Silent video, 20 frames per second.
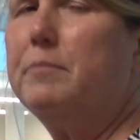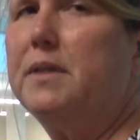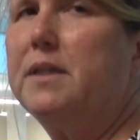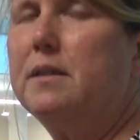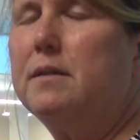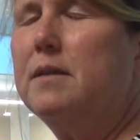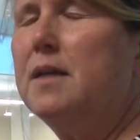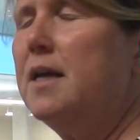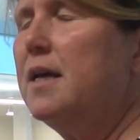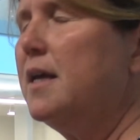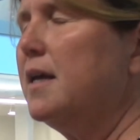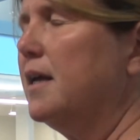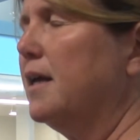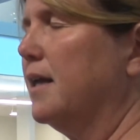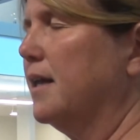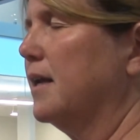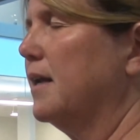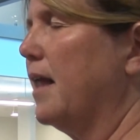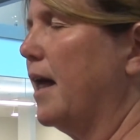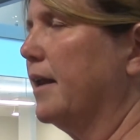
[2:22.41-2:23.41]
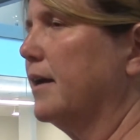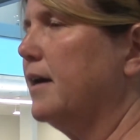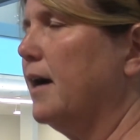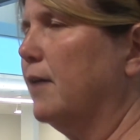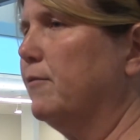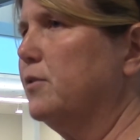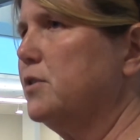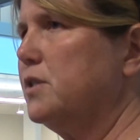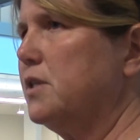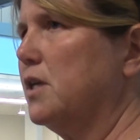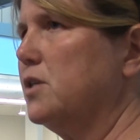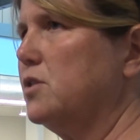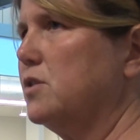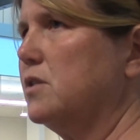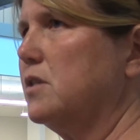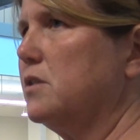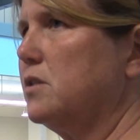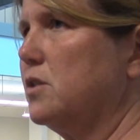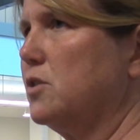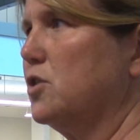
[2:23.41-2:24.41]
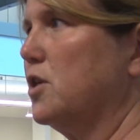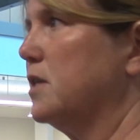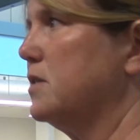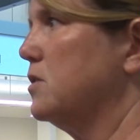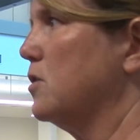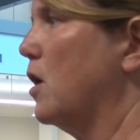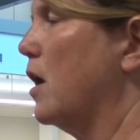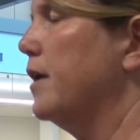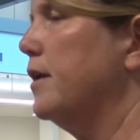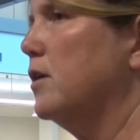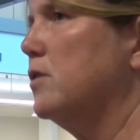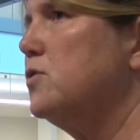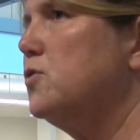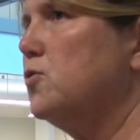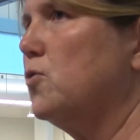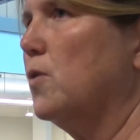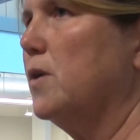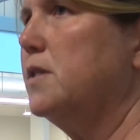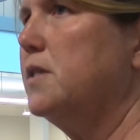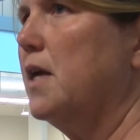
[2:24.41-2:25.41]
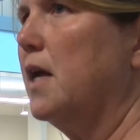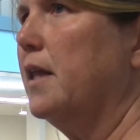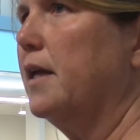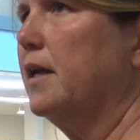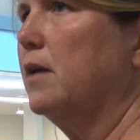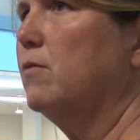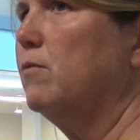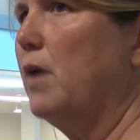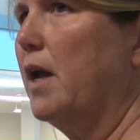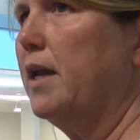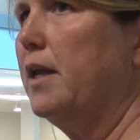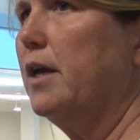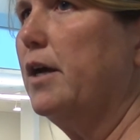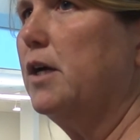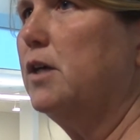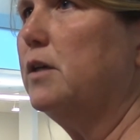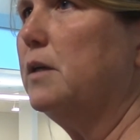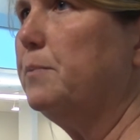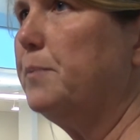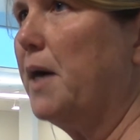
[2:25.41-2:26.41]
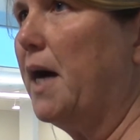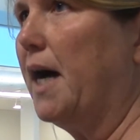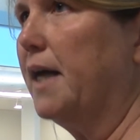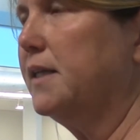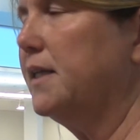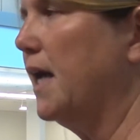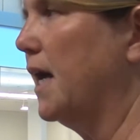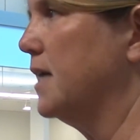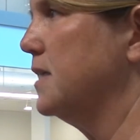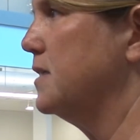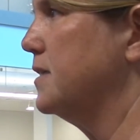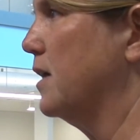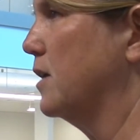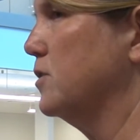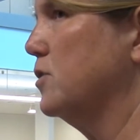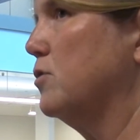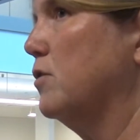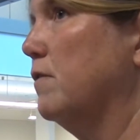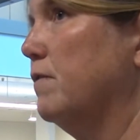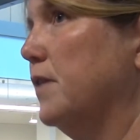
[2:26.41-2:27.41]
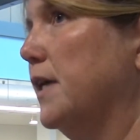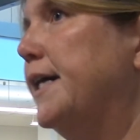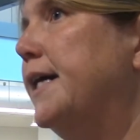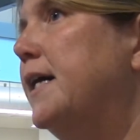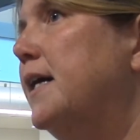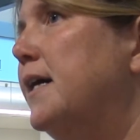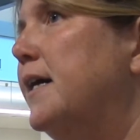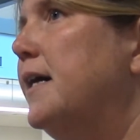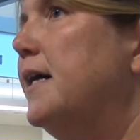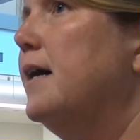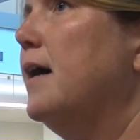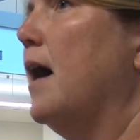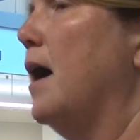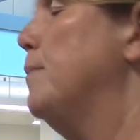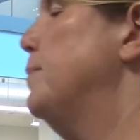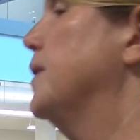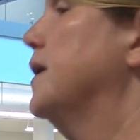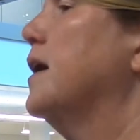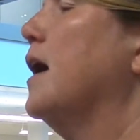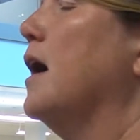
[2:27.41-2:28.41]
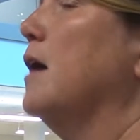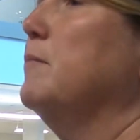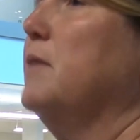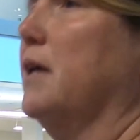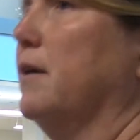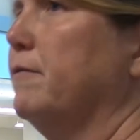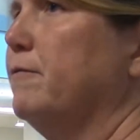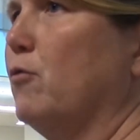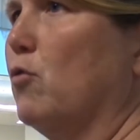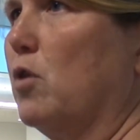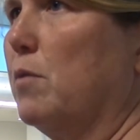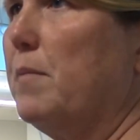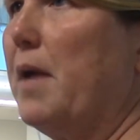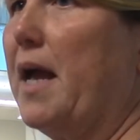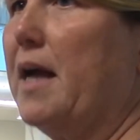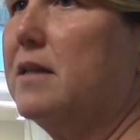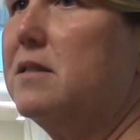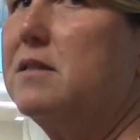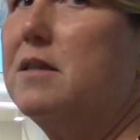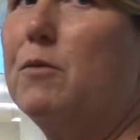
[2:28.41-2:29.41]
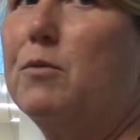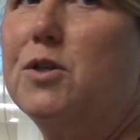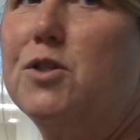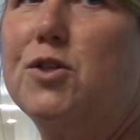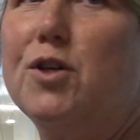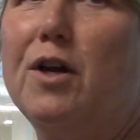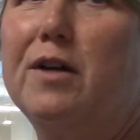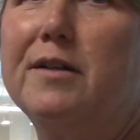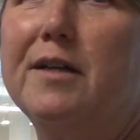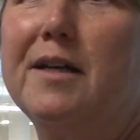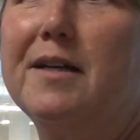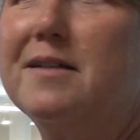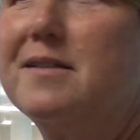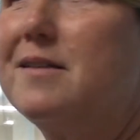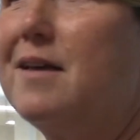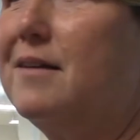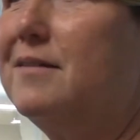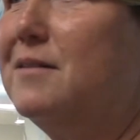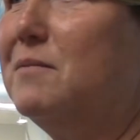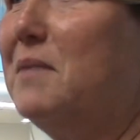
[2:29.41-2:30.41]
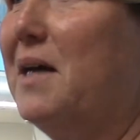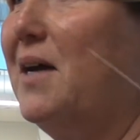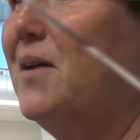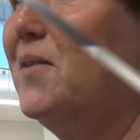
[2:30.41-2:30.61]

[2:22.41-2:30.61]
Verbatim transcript: been in a lot of conversations that suggest audio storytelling and radio and podcasting are sort of the up and coming formats that we should all get excited about.